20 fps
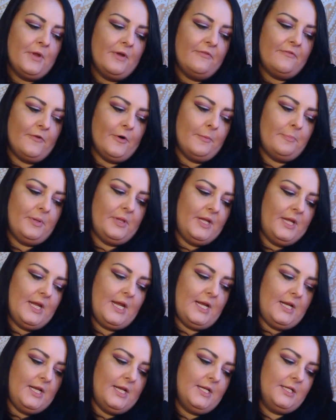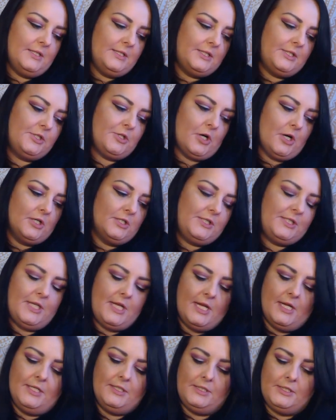for Pleiadian star
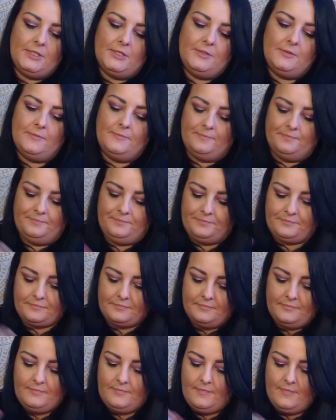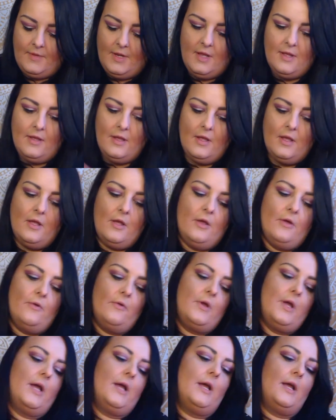seeds?
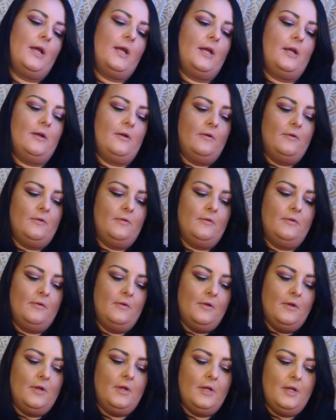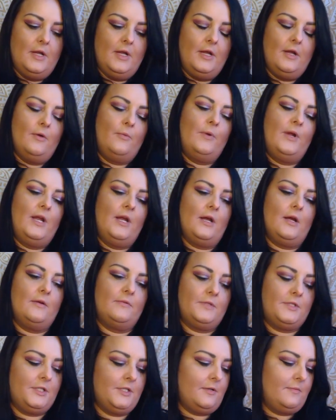Okay. And we
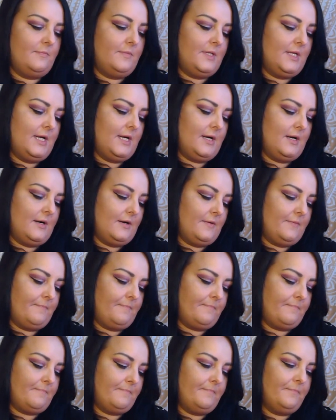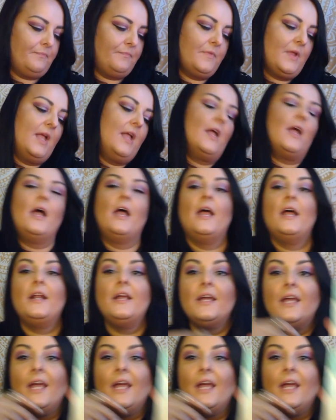have some there. And